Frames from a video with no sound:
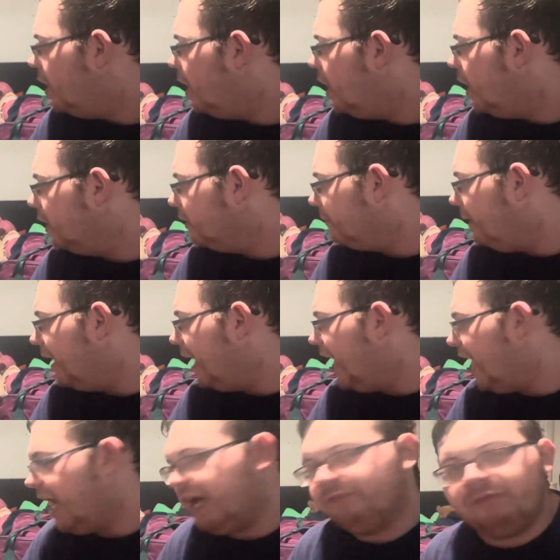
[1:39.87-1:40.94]
You want to
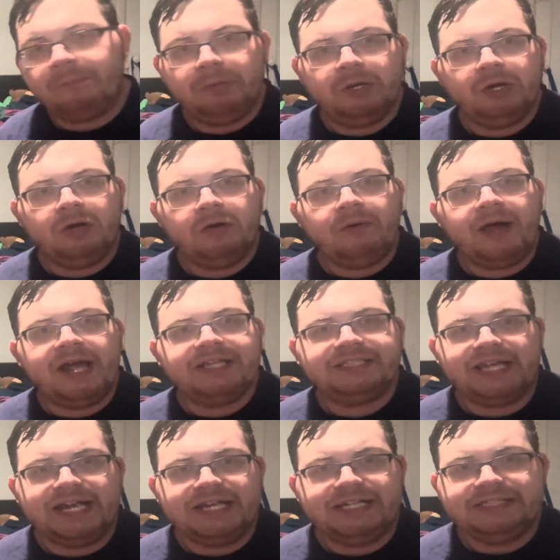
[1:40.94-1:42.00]
have a
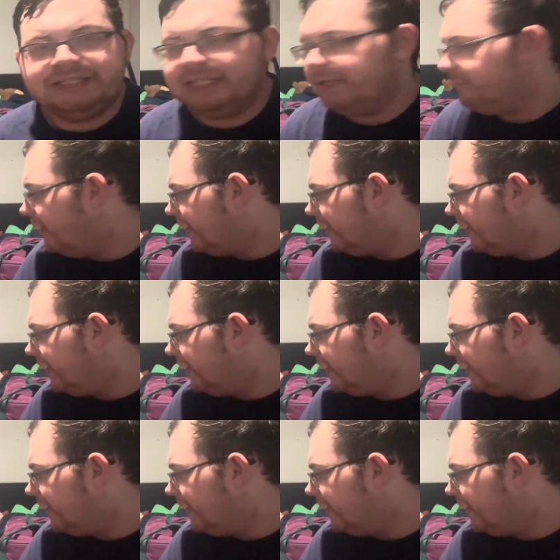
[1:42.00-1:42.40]
paralyzed asym,